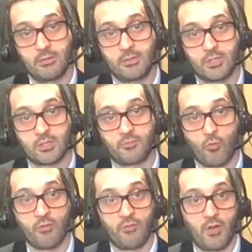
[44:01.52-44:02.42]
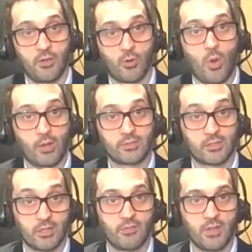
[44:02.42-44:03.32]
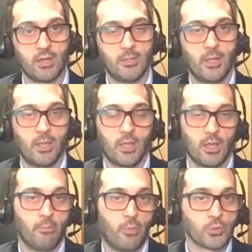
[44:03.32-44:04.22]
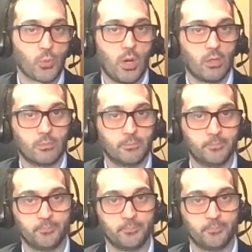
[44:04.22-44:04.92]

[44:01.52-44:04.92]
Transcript: and just fortify your quantitative data, it bodes well.